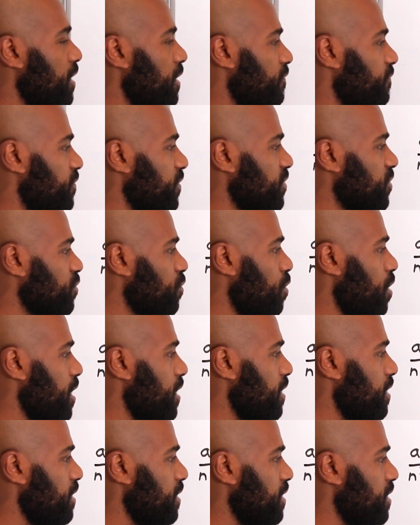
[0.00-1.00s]
of this
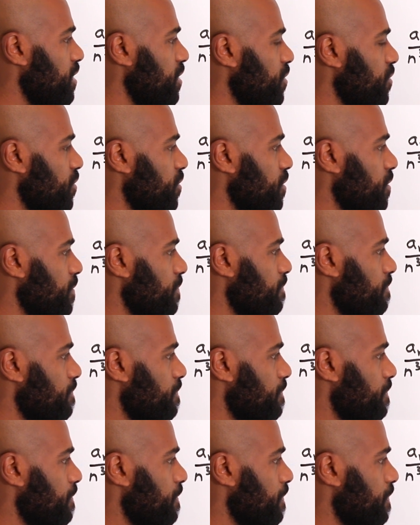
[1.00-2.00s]
quantity here.
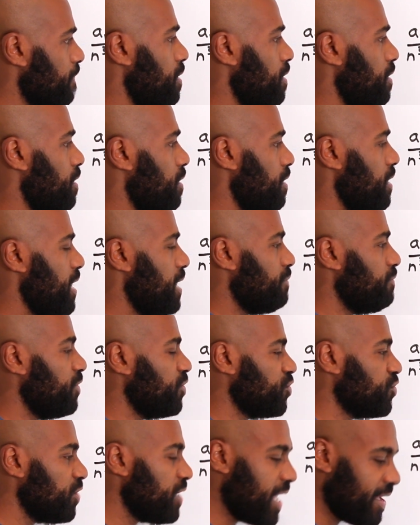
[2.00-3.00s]
And we
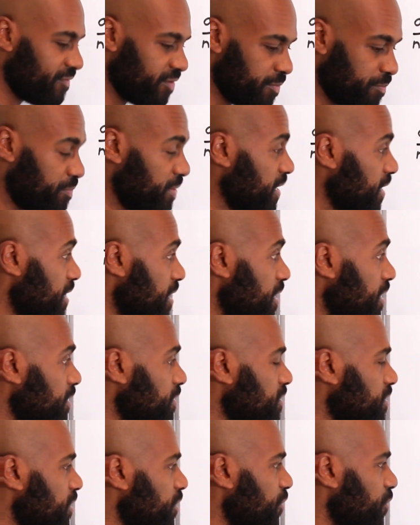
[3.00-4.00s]
should have a big
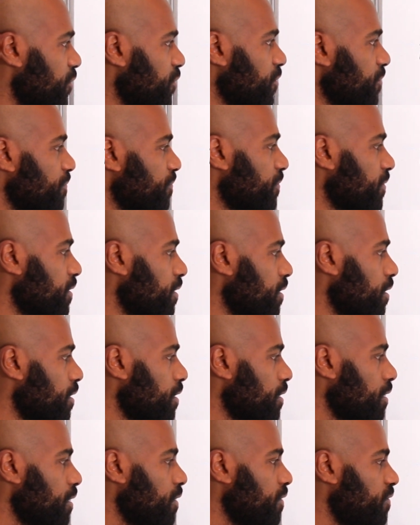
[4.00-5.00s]
hint here.
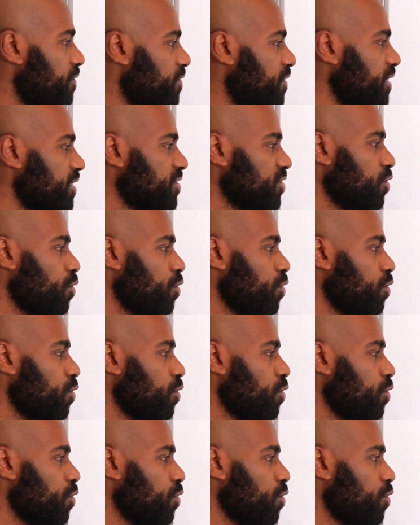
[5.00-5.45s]
This